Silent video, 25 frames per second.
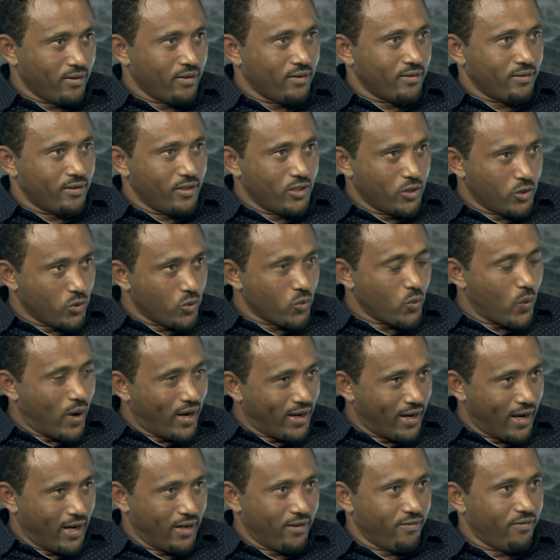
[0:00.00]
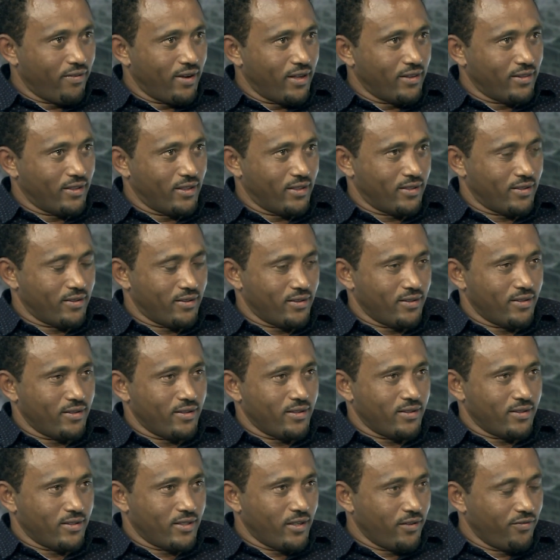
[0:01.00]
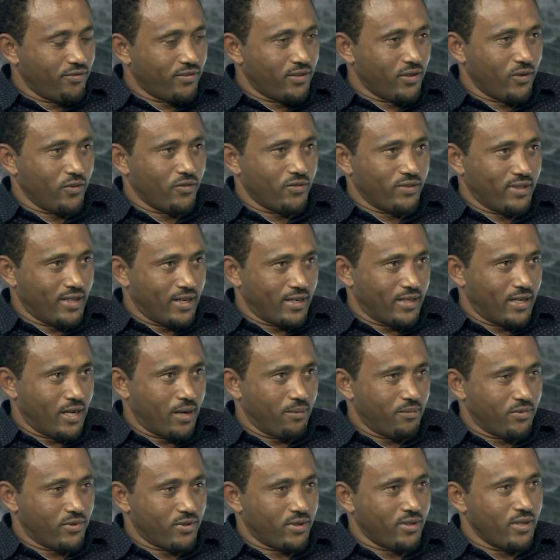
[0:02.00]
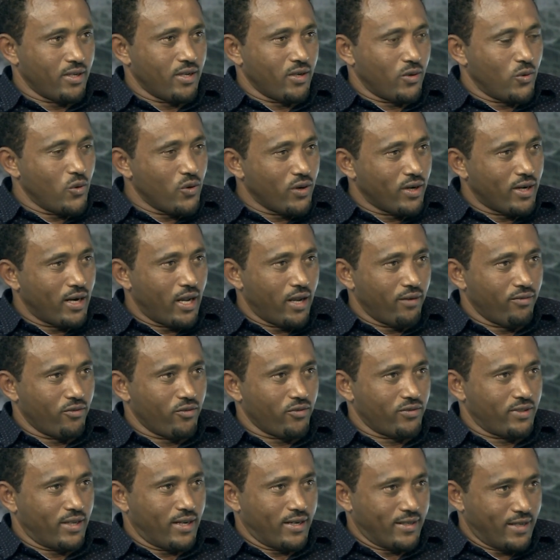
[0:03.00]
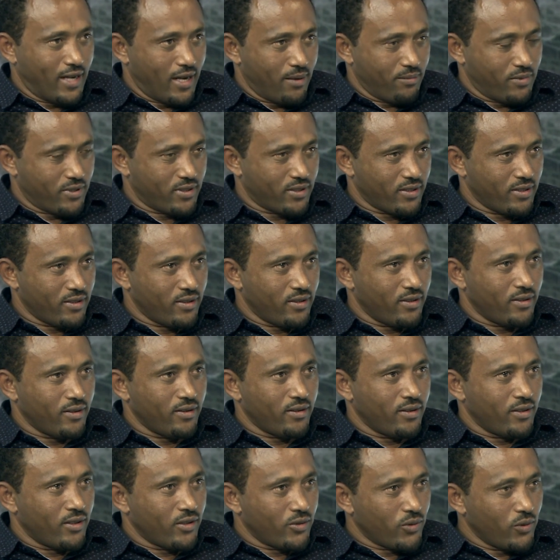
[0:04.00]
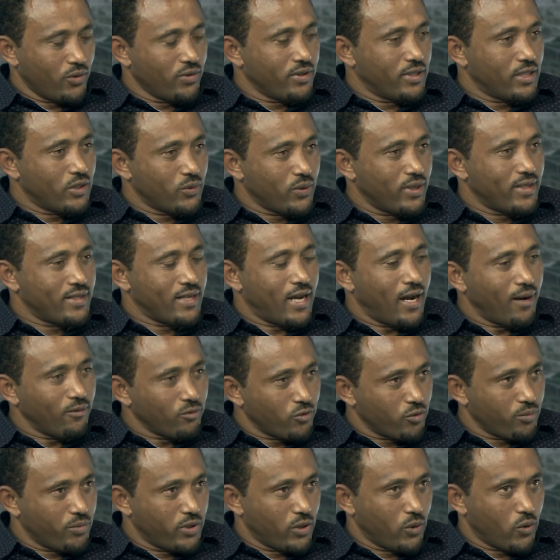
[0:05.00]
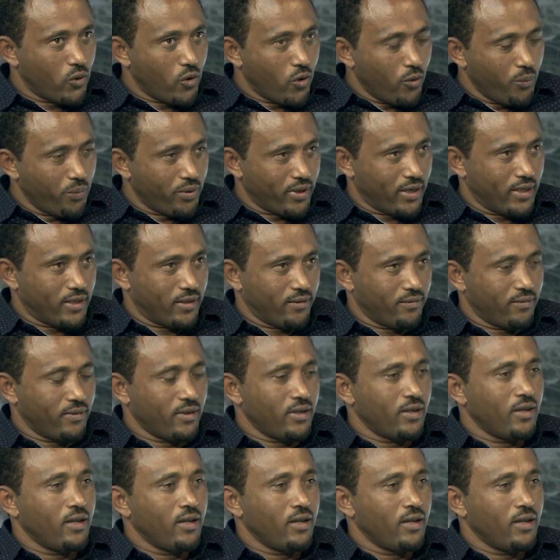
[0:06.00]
This is one advantage: safety of their dams, long life of their dams. So in this way, they have to be cooperative.